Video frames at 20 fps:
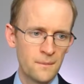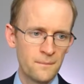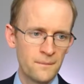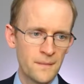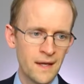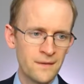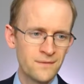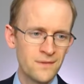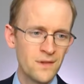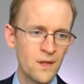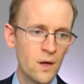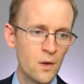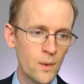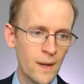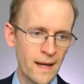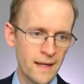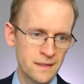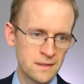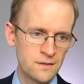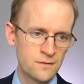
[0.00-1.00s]
have no
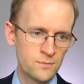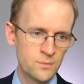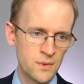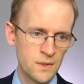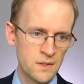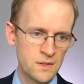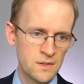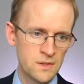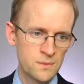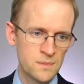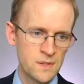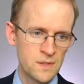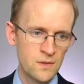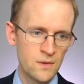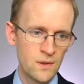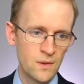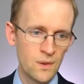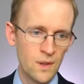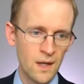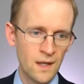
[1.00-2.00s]
active branch,
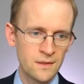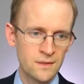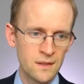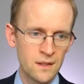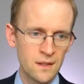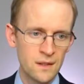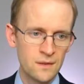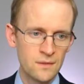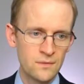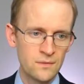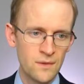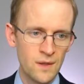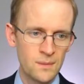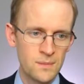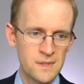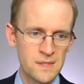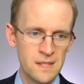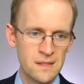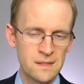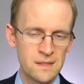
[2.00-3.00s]
subsidiary or other
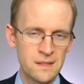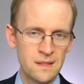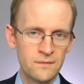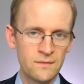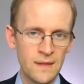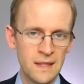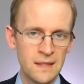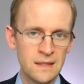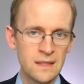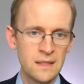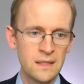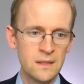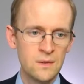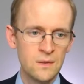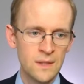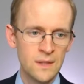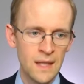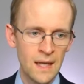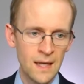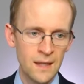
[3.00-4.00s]
representative in
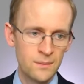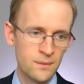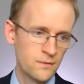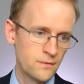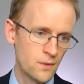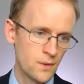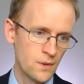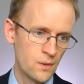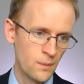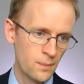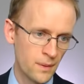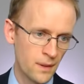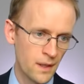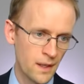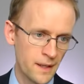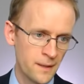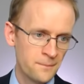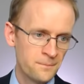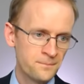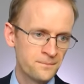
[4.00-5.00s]
the UK before you
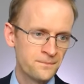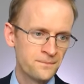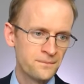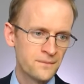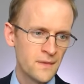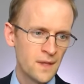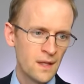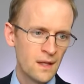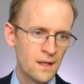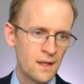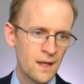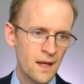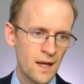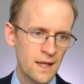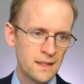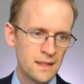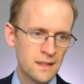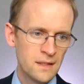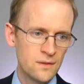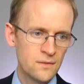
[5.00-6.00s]
apply.
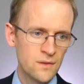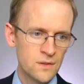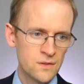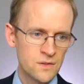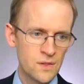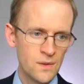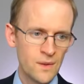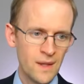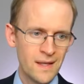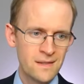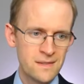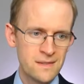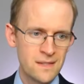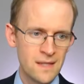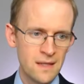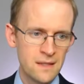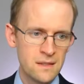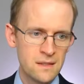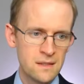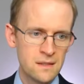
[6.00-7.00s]
And then you've got to
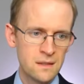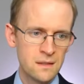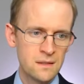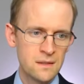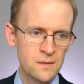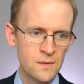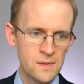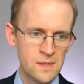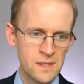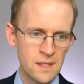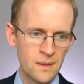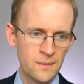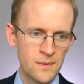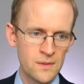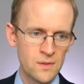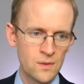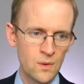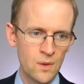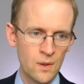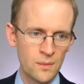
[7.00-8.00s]
intend to
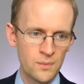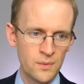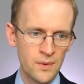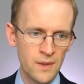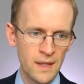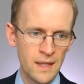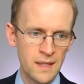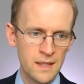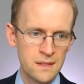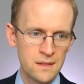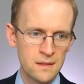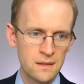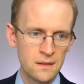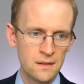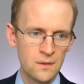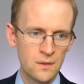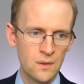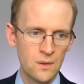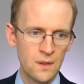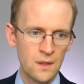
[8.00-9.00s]
establish or operate
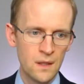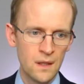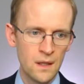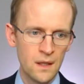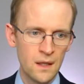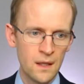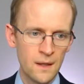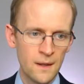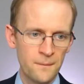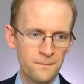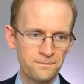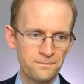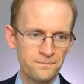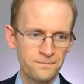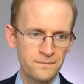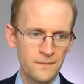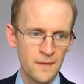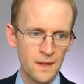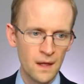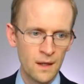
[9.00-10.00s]

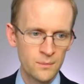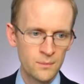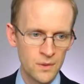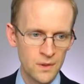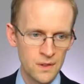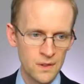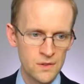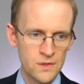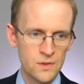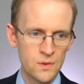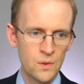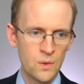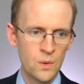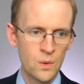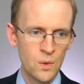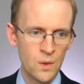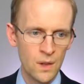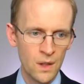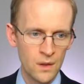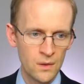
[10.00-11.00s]
a branch
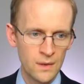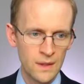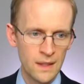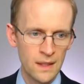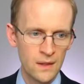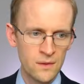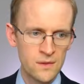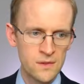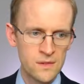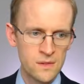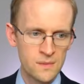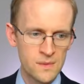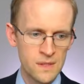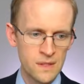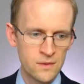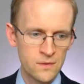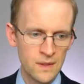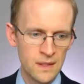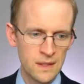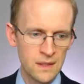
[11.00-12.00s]
or wholly owned
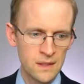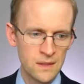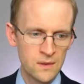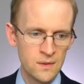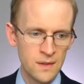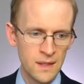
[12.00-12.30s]
subsidiary in the